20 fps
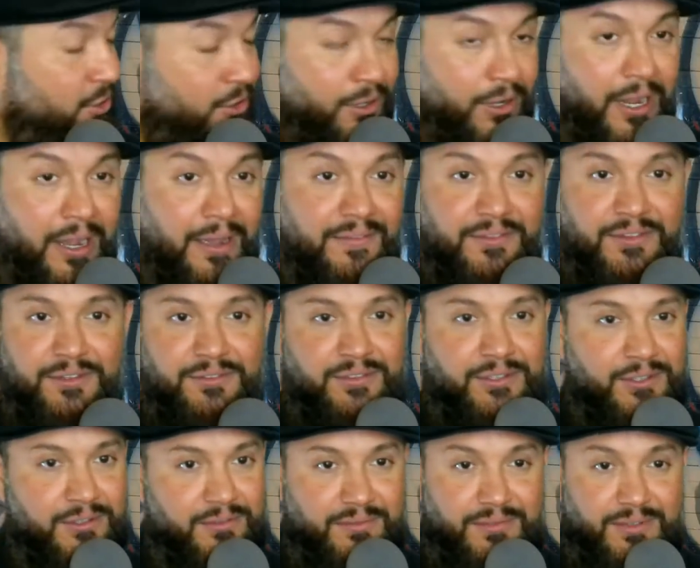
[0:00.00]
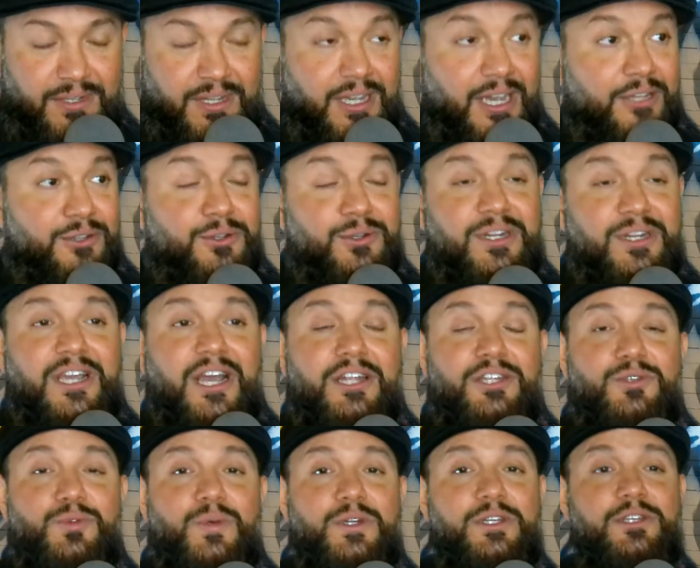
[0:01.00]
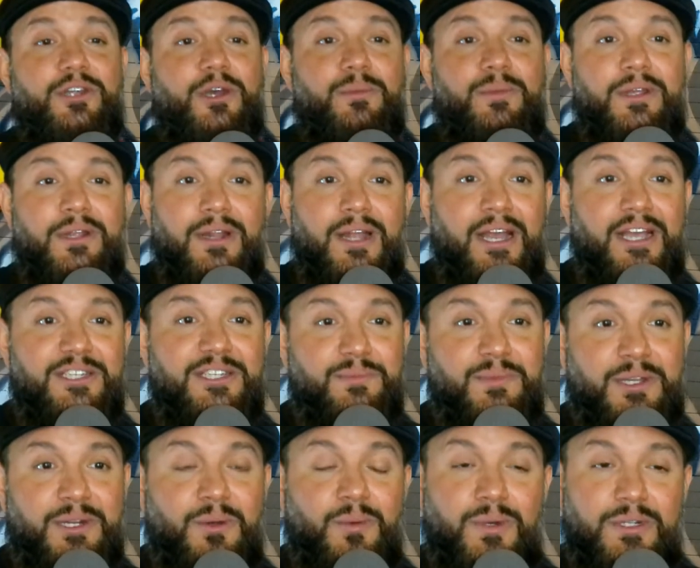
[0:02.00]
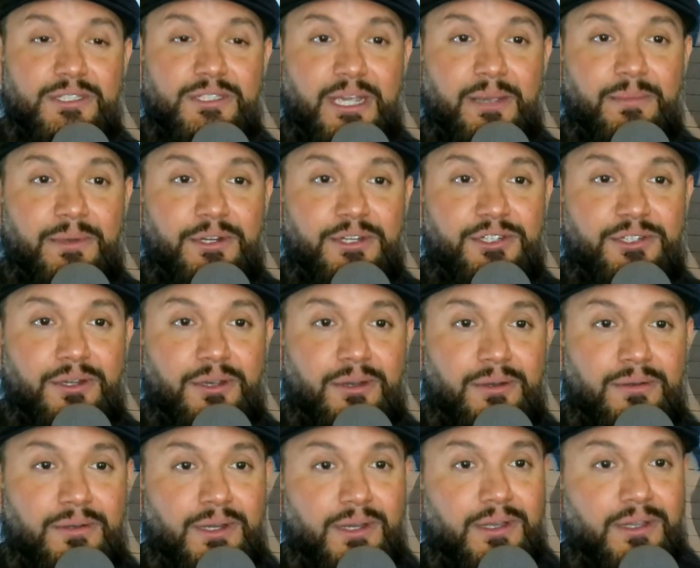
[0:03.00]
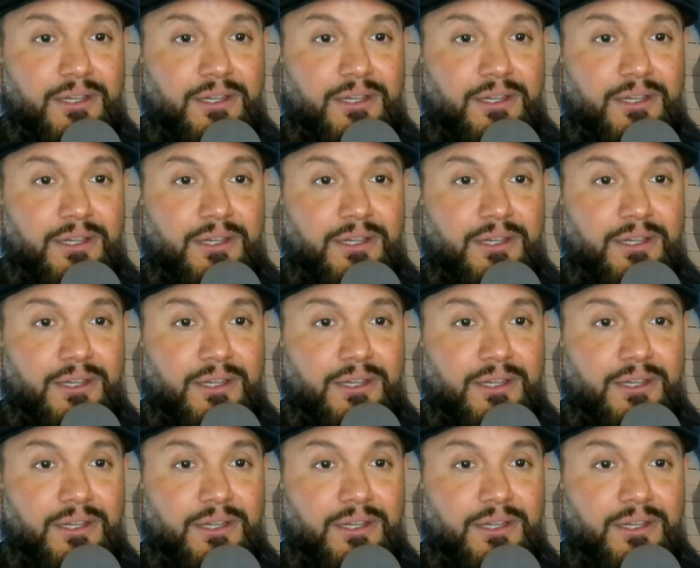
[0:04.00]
you have you. Dude, it got switched on me last minute one time at a show.